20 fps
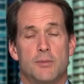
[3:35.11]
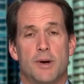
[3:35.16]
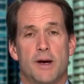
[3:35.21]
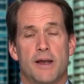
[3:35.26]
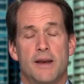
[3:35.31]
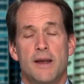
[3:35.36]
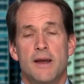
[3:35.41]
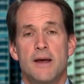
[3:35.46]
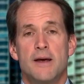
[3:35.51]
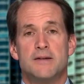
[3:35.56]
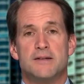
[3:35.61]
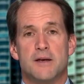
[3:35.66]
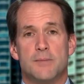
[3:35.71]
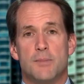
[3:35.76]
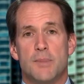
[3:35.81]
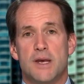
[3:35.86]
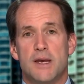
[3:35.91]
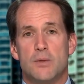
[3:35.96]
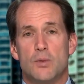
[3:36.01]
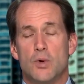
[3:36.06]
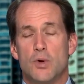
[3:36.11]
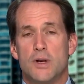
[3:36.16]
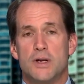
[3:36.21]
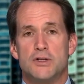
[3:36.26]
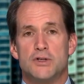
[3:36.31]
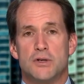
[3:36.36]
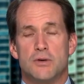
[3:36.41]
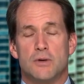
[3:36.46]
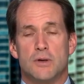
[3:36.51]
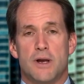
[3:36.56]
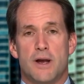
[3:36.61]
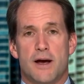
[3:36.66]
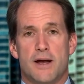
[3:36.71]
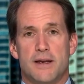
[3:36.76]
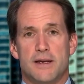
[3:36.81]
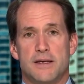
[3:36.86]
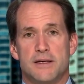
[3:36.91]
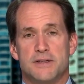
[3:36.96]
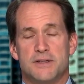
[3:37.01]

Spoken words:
But to me, Rudy Giuliani